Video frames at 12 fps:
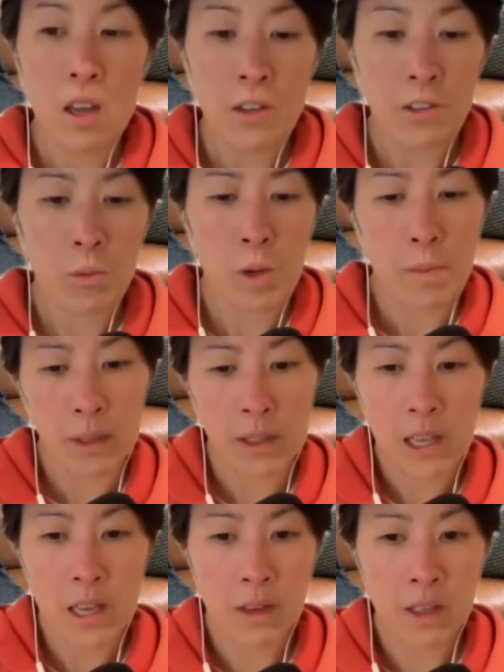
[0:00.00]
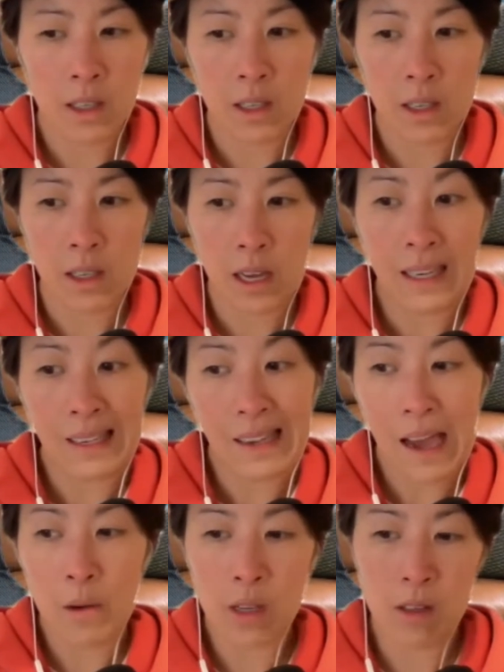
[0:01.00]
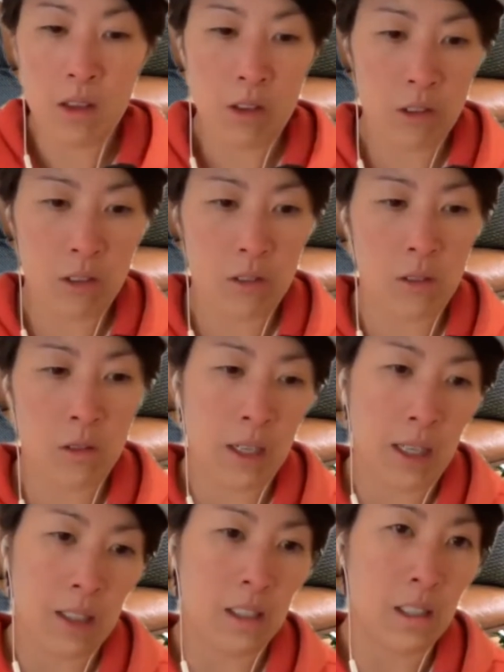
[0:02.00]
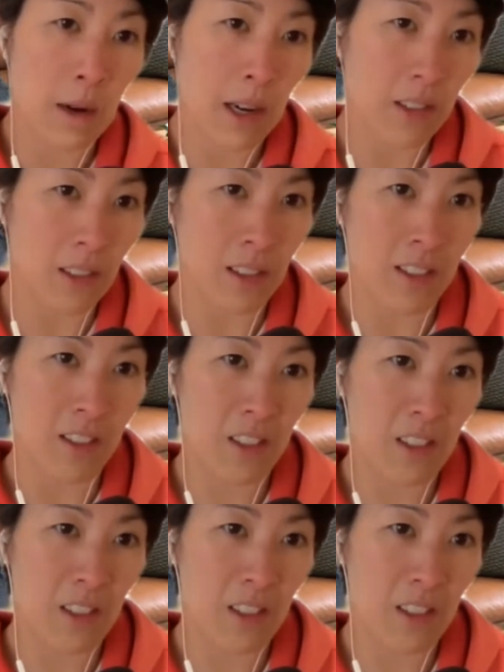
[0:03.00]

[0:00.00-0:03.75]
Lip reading: So we believe in allowing the user to customize it to